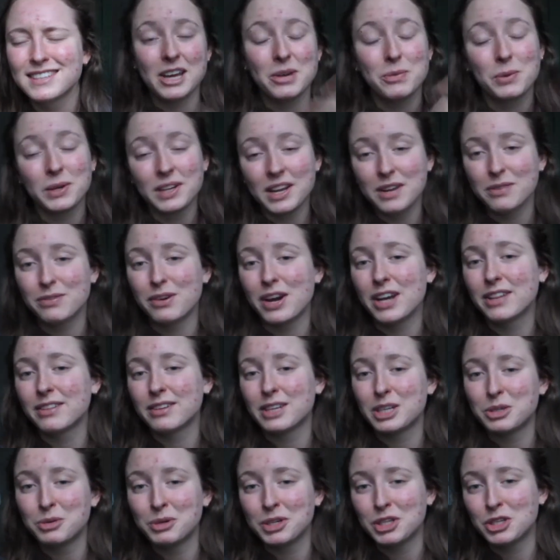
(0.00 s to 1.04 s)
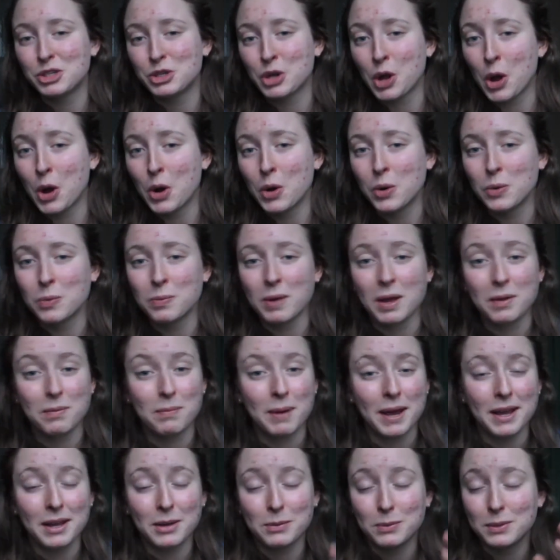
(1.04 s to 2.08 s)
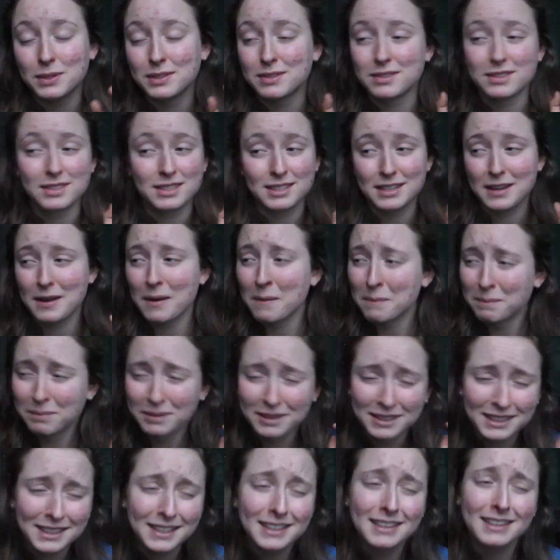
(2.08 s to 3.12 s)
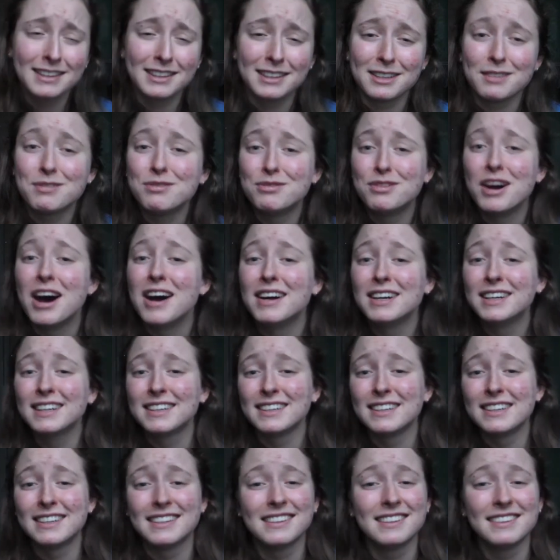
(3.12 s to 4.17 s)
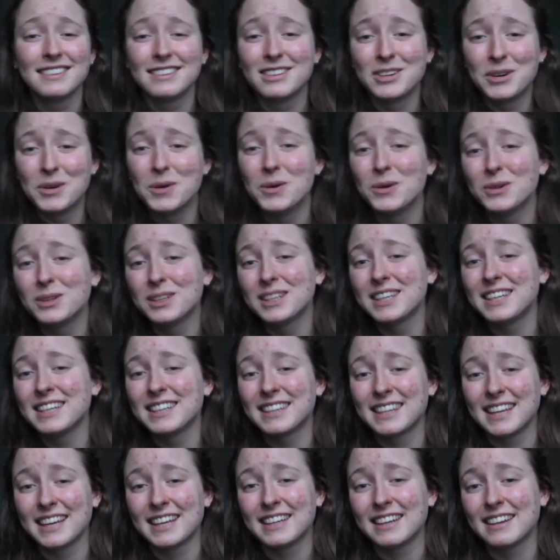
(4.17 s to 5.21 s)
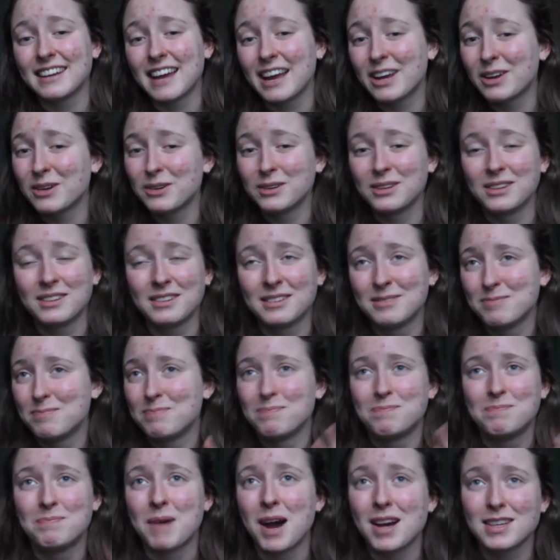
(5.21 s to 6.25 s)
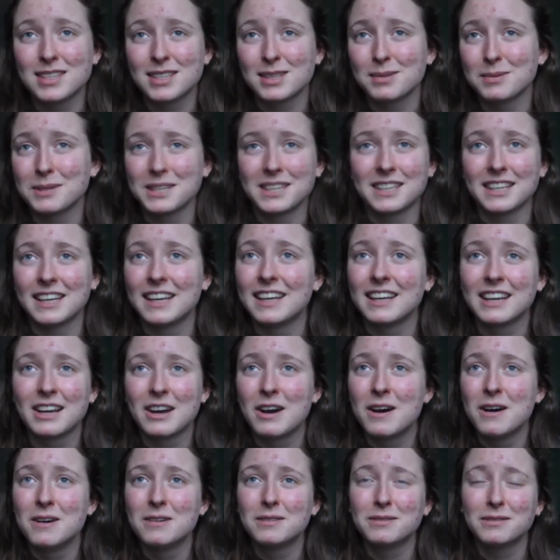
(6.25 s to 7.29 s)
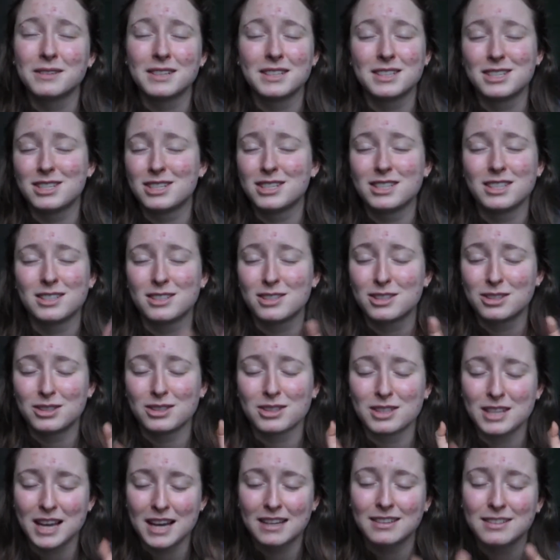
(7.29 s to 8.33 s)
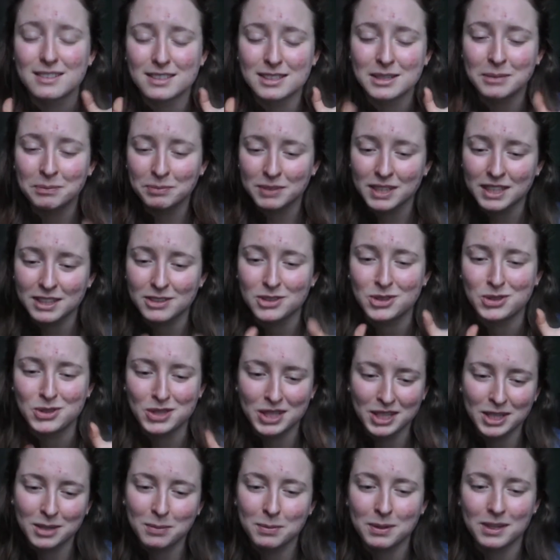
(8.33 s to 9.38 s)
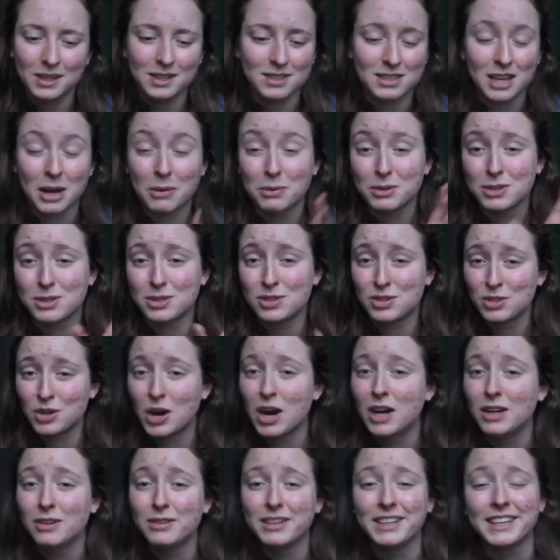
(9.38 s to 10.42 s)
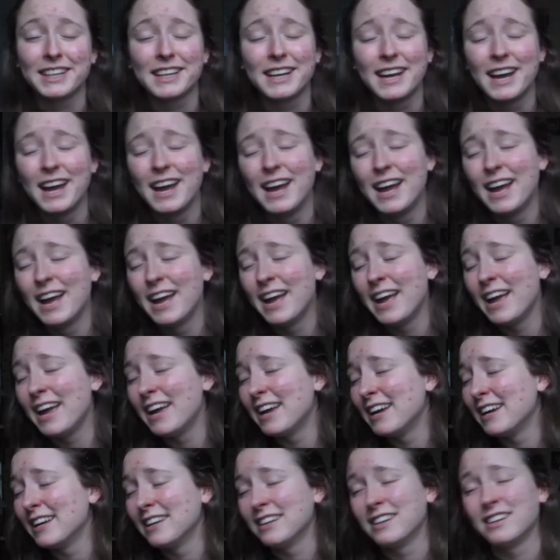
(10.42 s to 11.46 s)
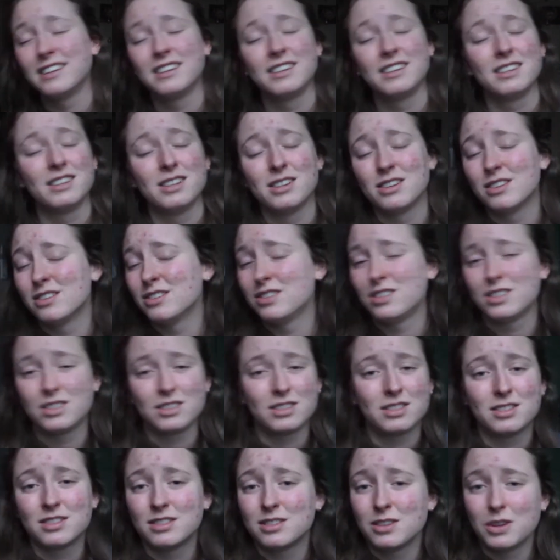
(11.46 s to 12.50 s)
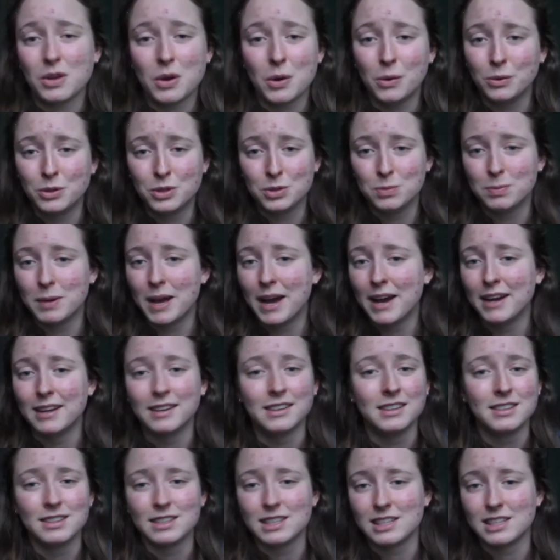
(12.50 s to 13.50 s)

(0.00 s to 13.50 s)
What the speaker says: And when I finally reached home, my bike was completely fucked, and the only thing that I could possibly think of is just to get something to eat, because I was starving, and just go to bed and